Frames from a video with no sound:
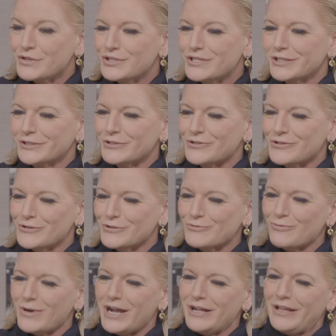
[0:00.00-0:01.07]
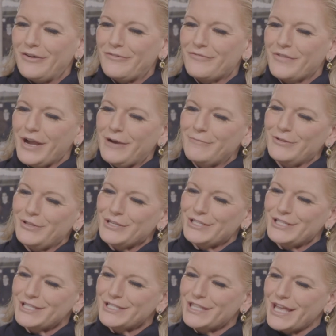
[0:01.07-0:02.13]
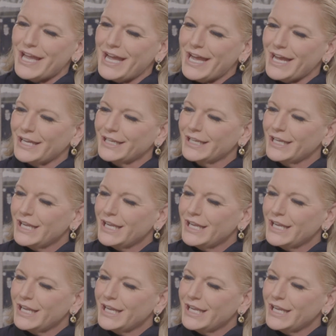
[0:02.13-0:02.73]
the signature as well. How fabulous is that?